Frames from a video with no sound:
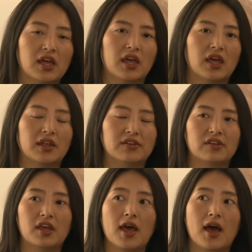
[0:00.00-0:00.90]
And
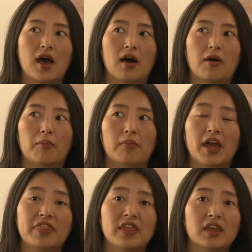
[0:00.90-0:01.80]
um,
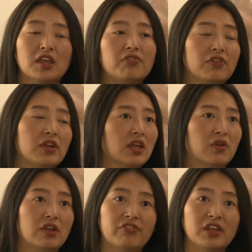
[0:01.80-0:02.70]
I think if
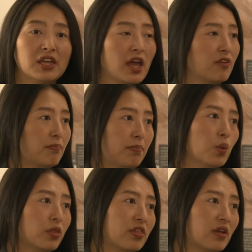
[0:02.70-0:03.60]
we, if we can have
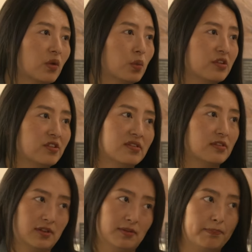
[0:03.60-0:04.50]
both, which
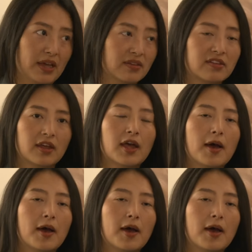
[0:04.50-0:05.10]
is best.